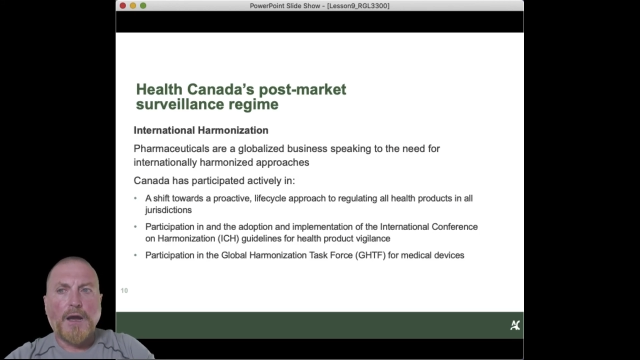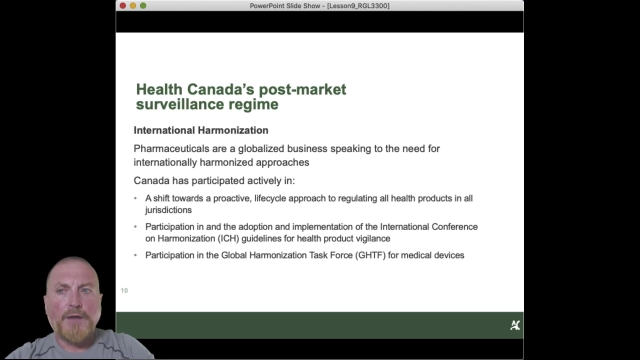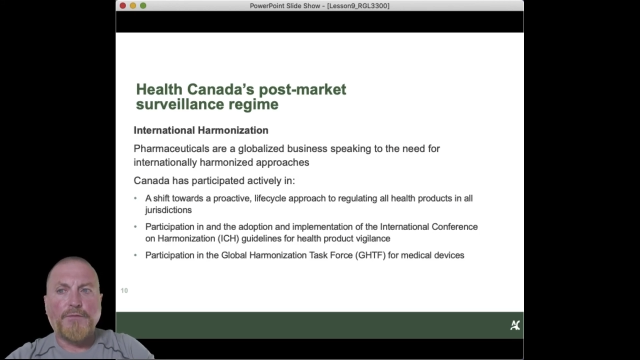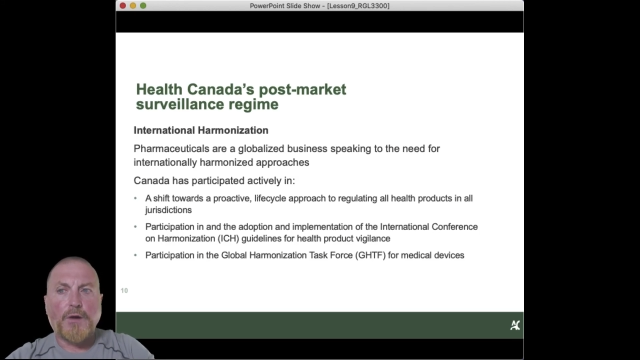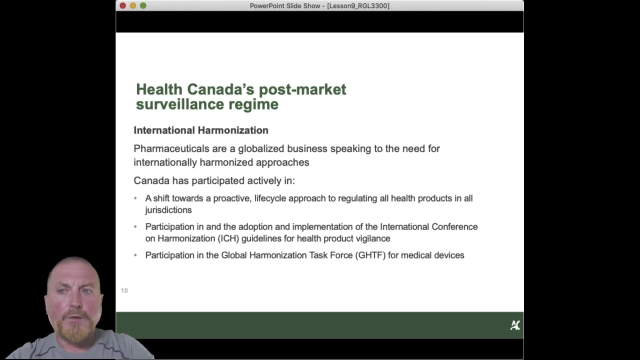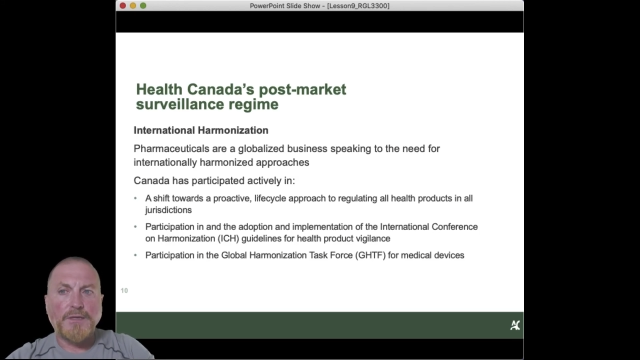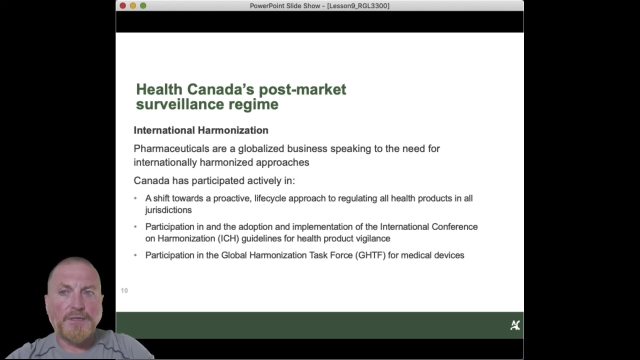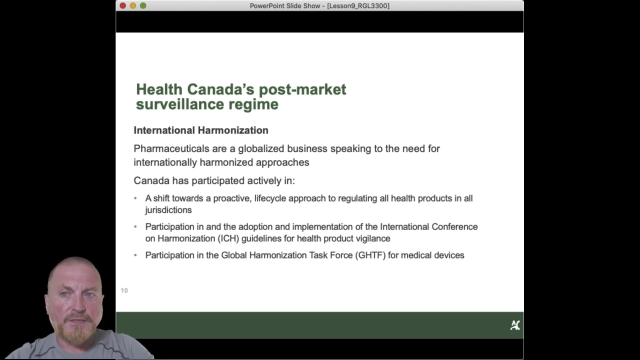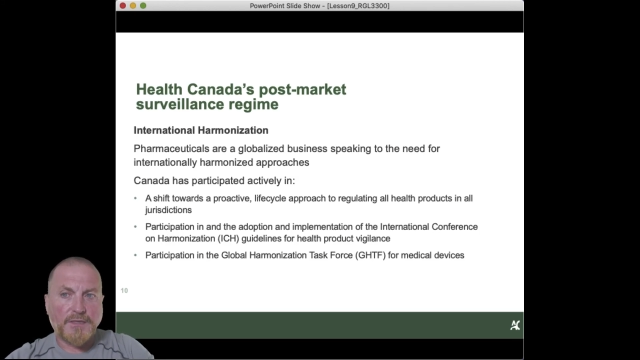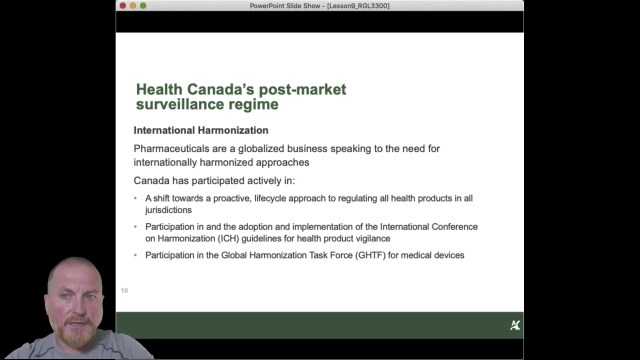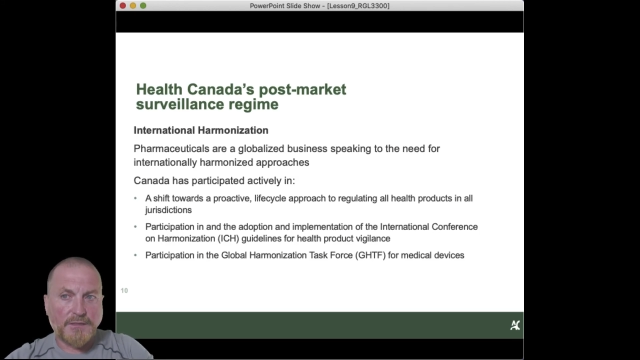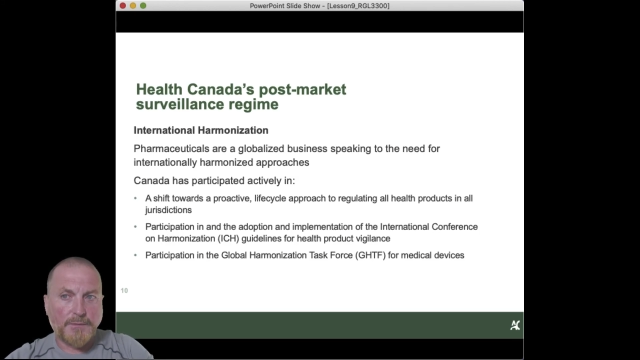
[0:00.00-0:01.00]
I've already
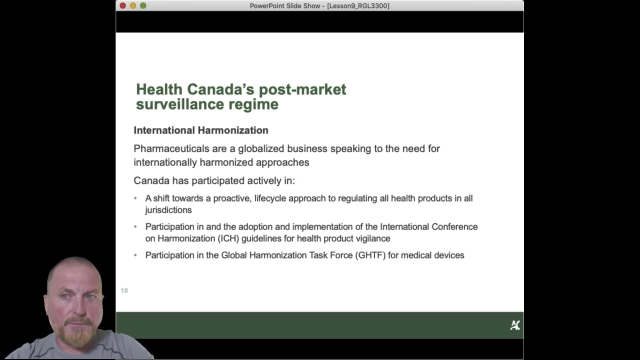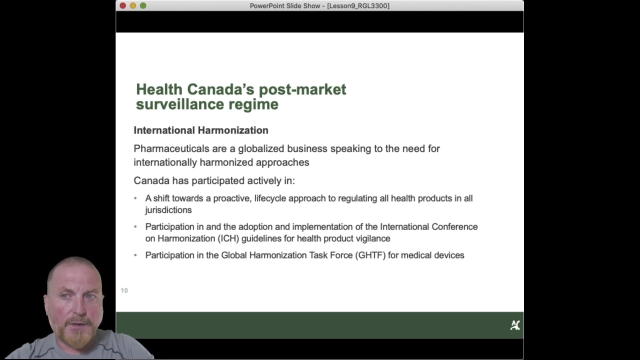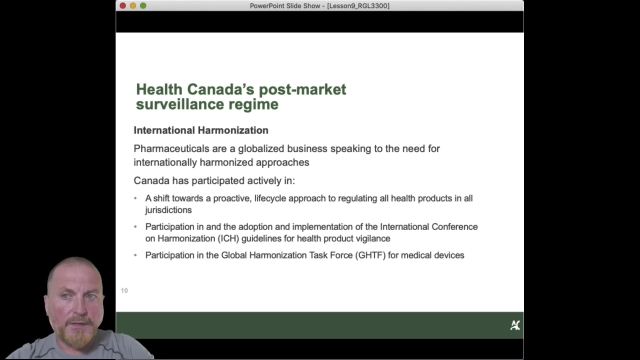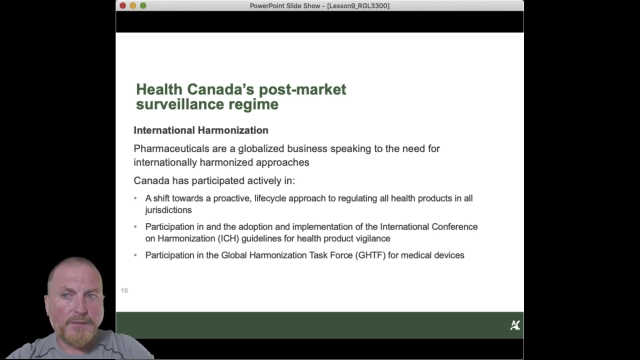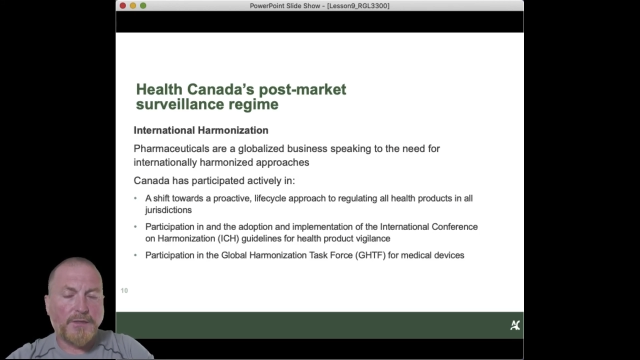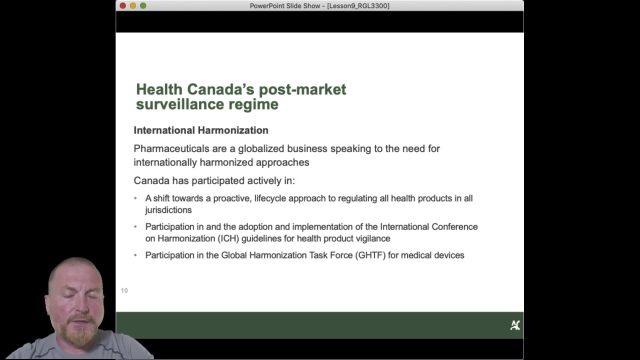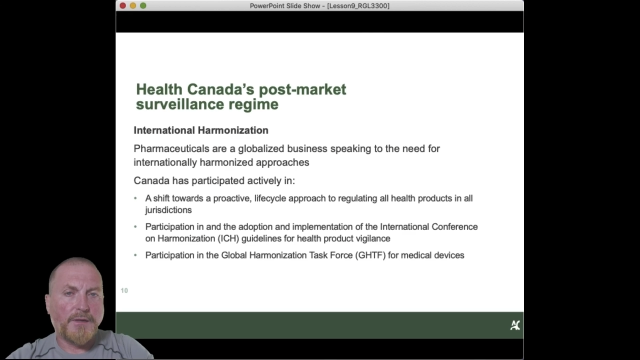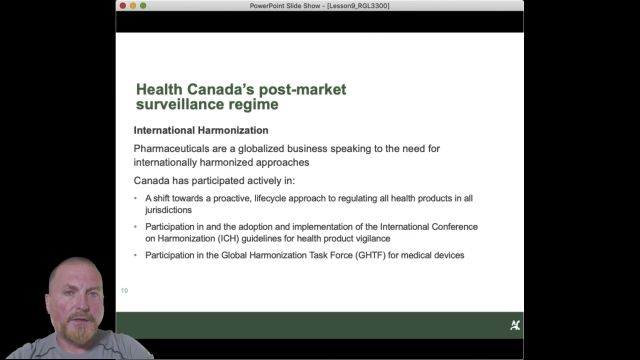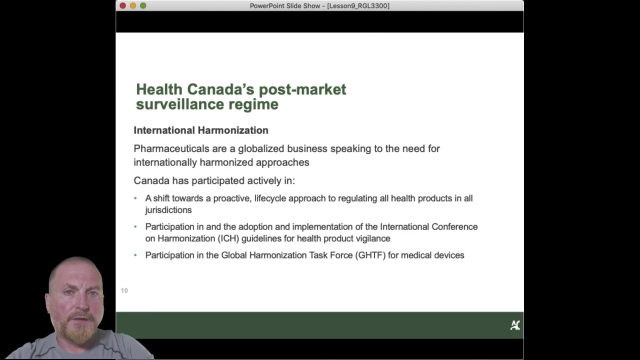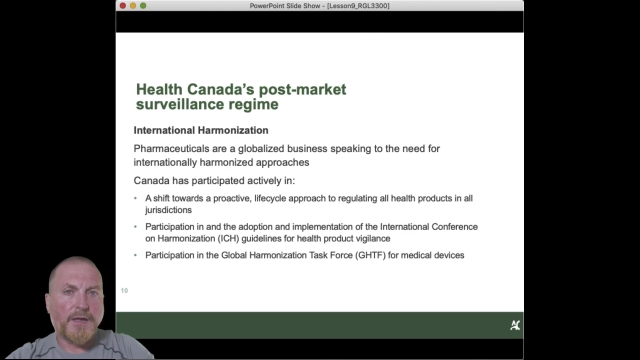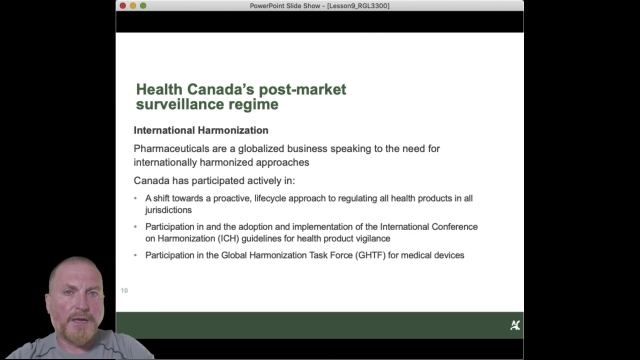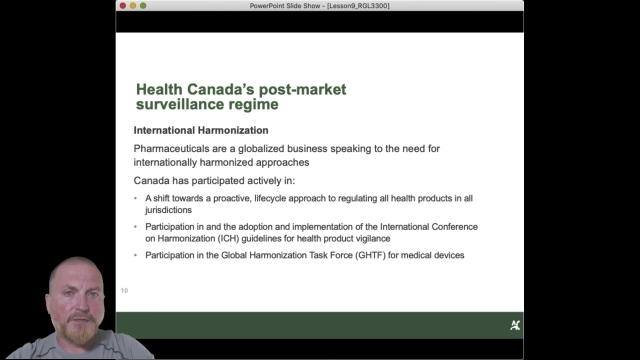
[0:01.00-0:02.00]
discussed about
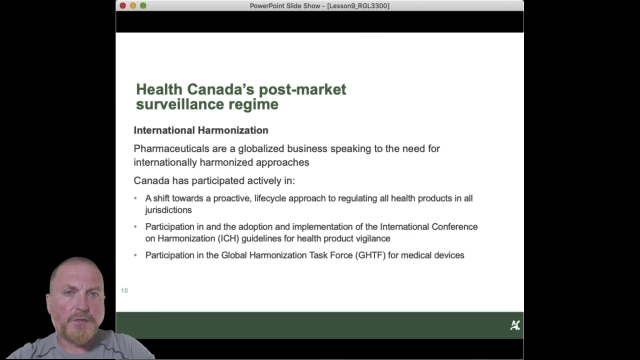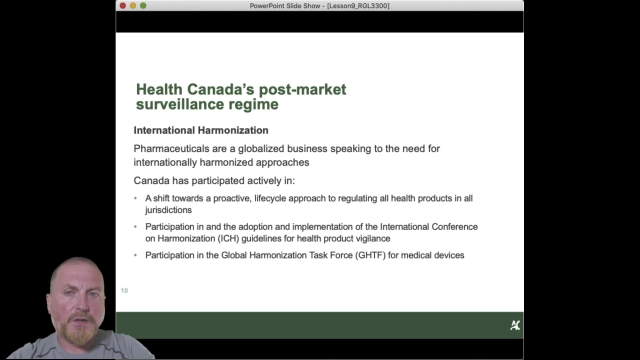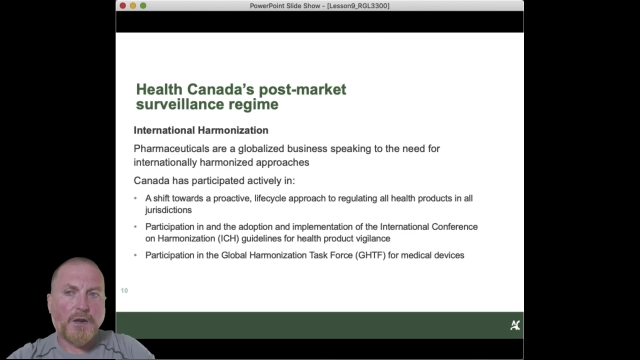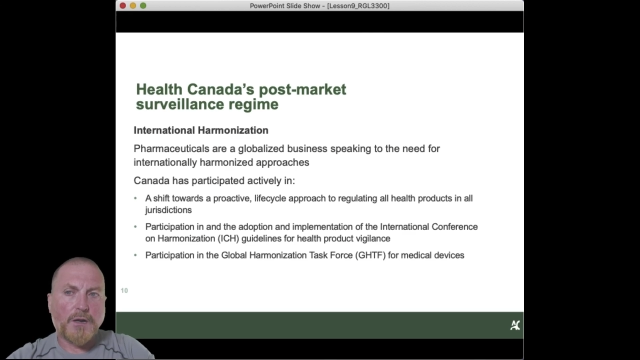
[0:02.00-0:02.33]
international